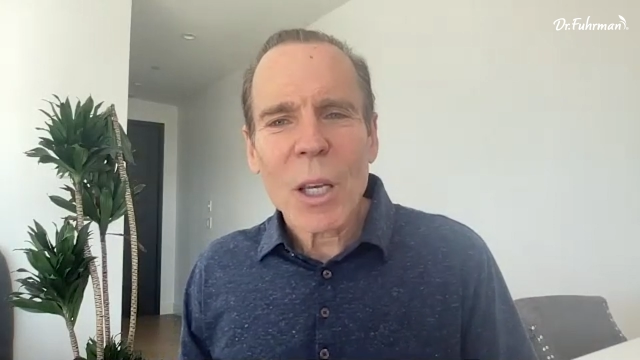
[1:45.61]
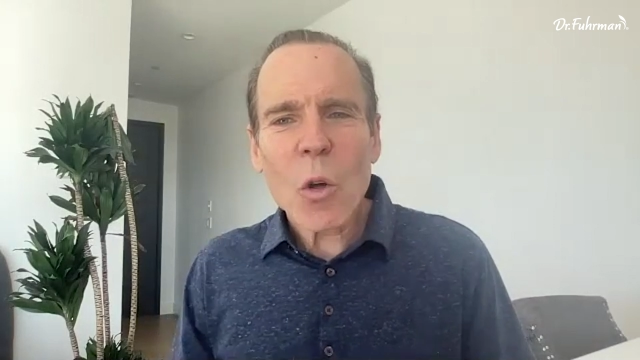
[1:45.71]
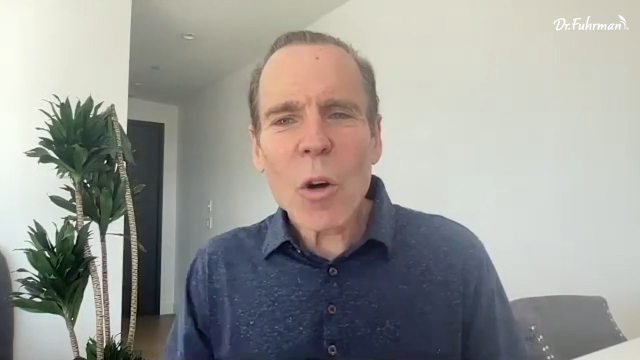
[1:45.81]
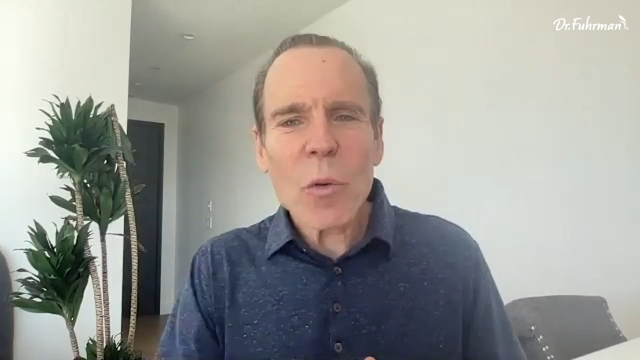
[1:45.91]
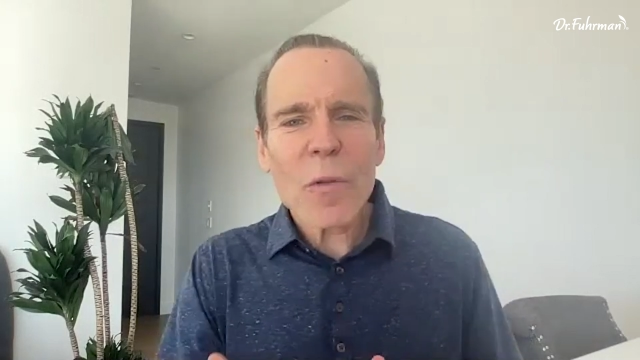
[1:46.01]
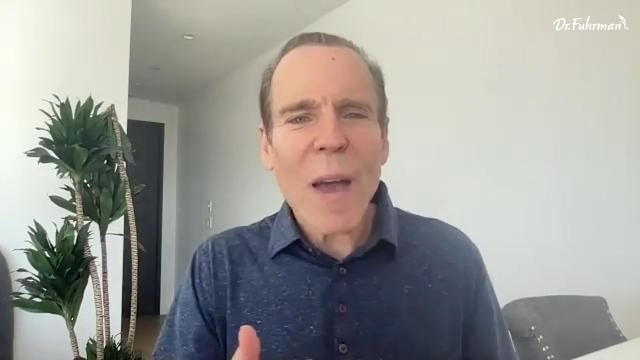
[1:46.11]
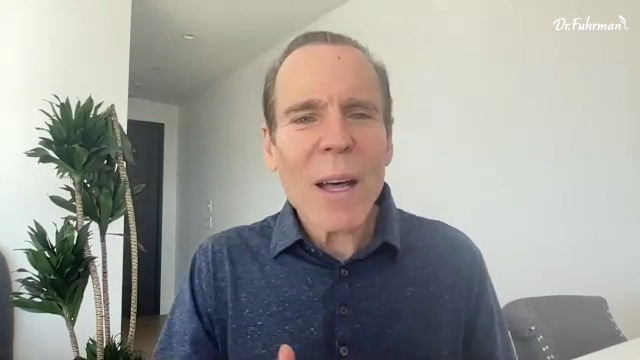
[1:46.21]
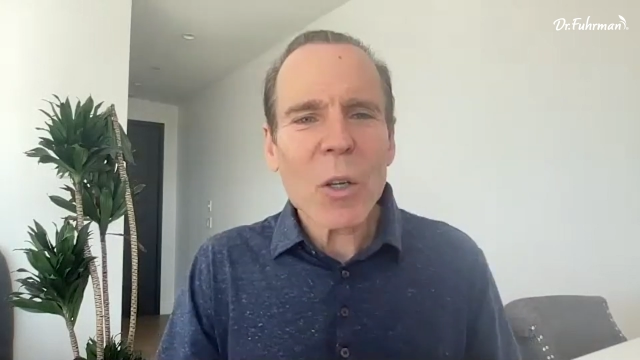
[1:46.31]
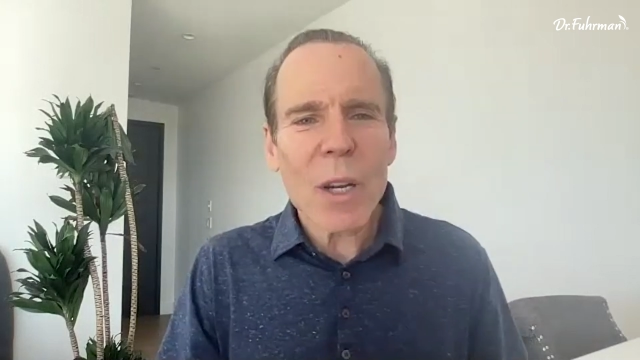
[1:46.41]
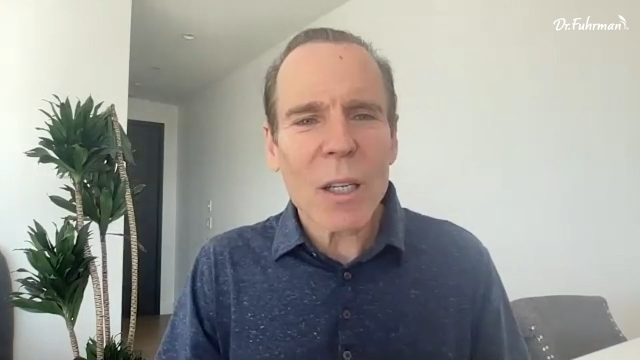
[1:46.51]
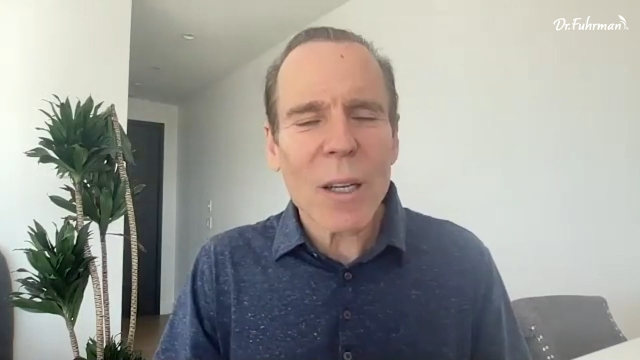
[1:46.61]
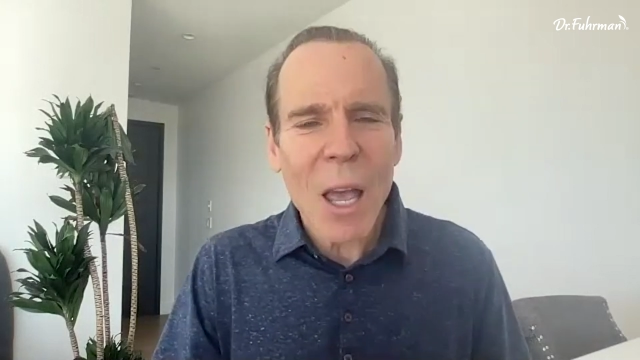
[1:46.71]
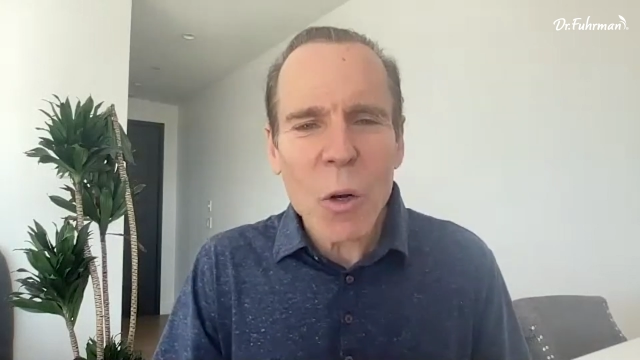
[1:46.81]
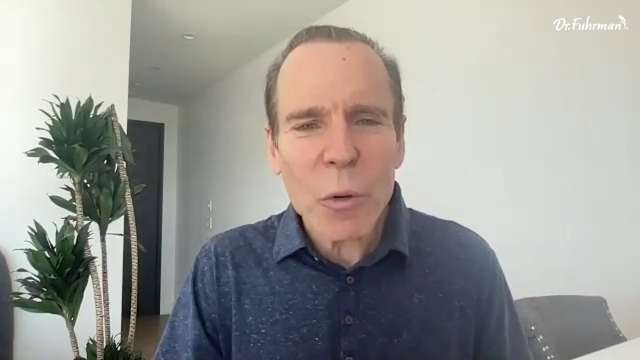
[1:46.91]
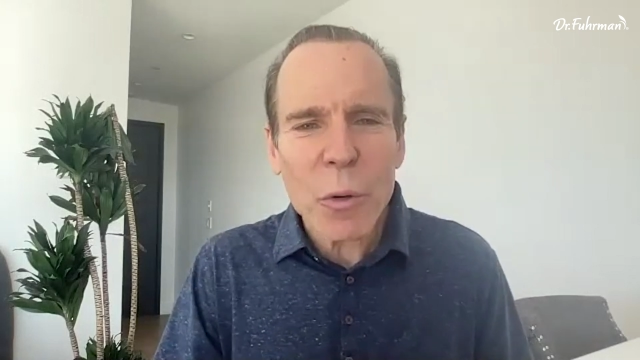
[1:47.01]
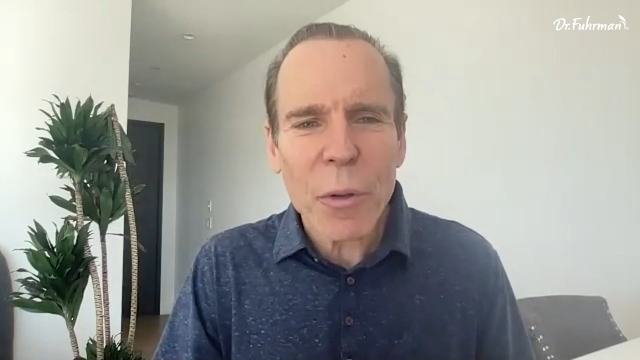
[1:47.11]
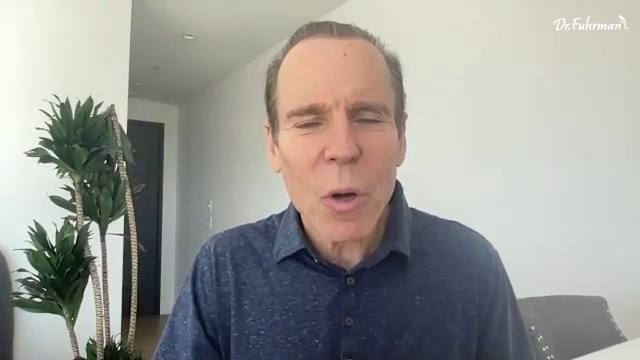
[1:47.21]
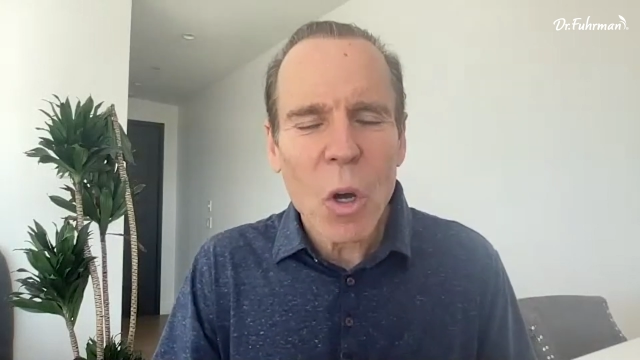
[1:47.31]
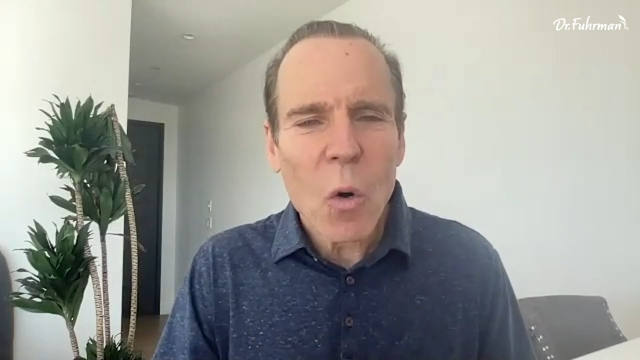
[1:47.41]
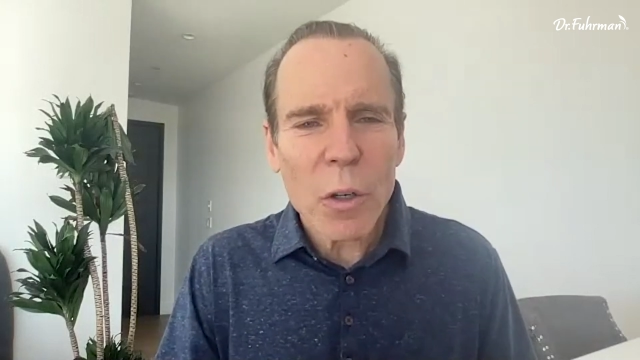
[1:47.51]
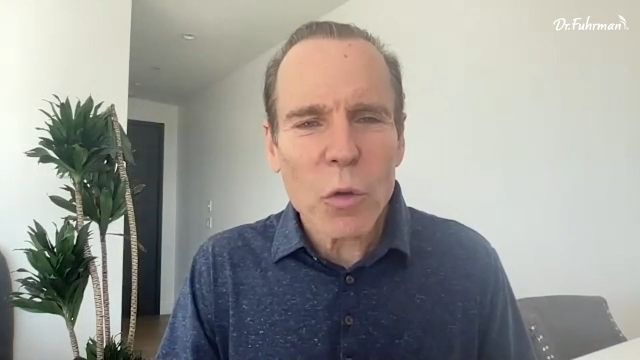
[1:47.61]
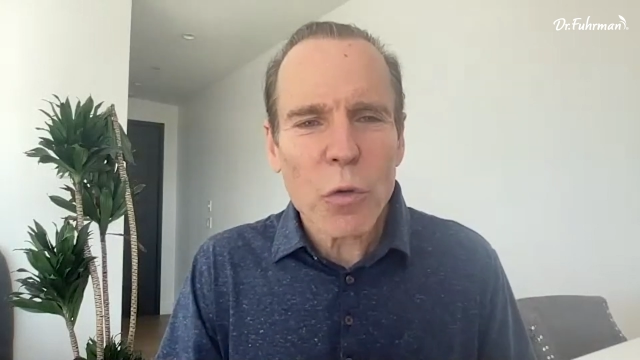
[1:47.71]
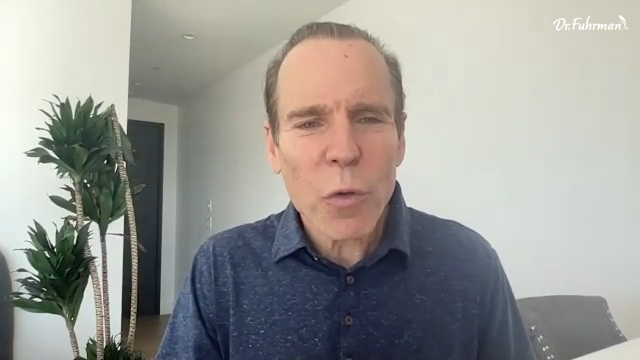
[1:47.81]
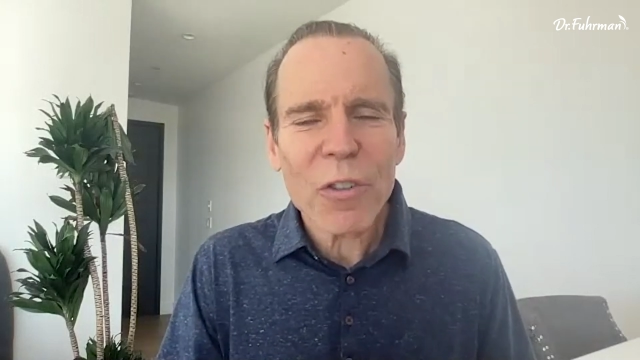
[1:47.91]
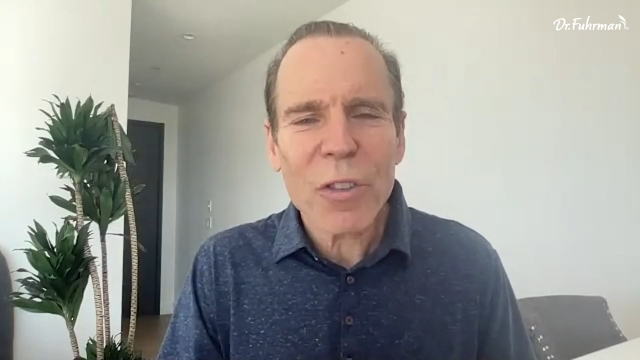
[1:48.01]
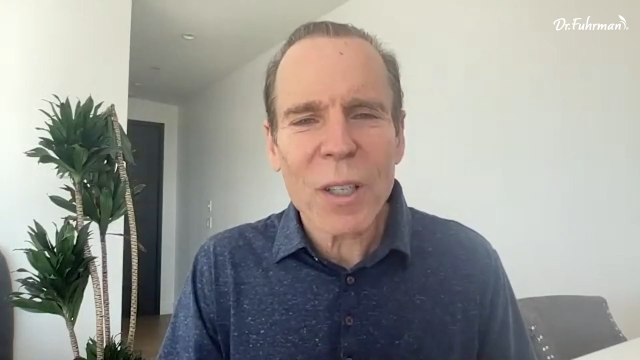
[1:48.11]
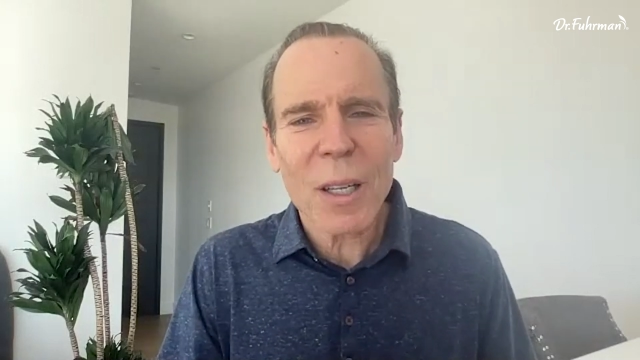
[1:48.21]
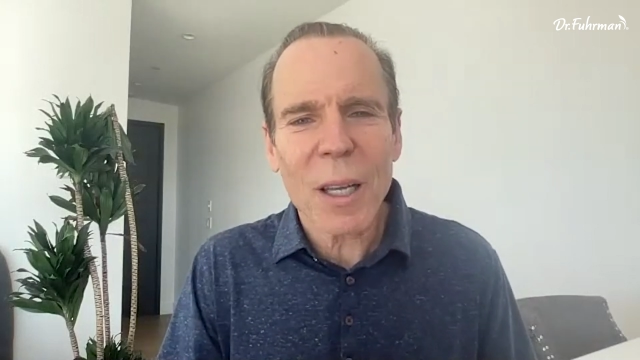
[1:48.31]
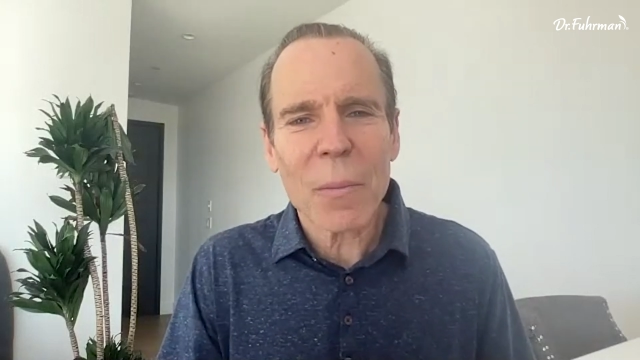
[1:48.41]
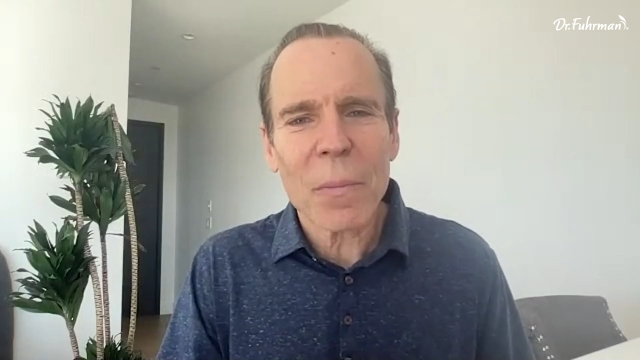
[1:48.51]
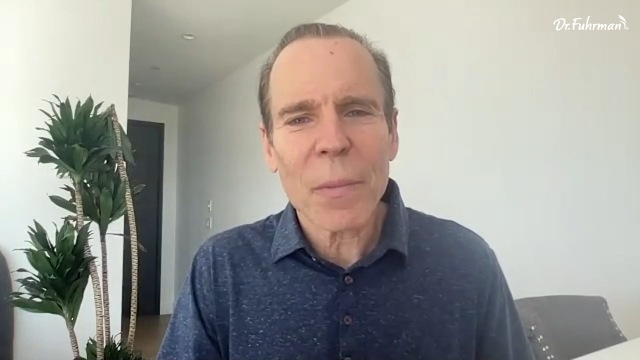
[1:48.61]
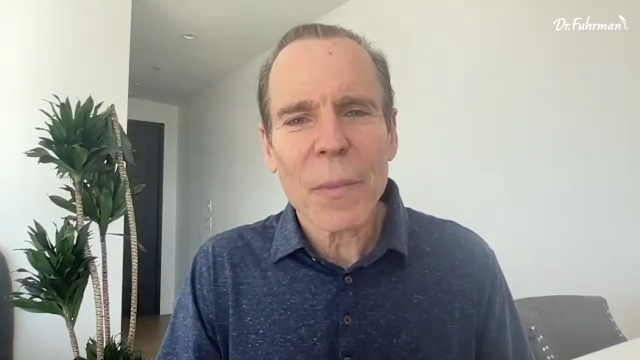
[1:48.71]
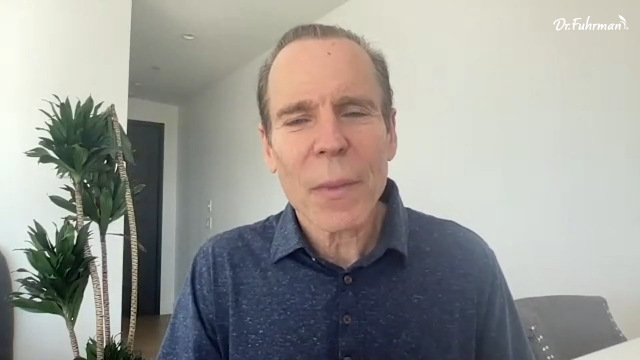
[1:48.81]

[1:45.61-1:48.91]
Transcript: In order to evaluate a health or nutrition claim,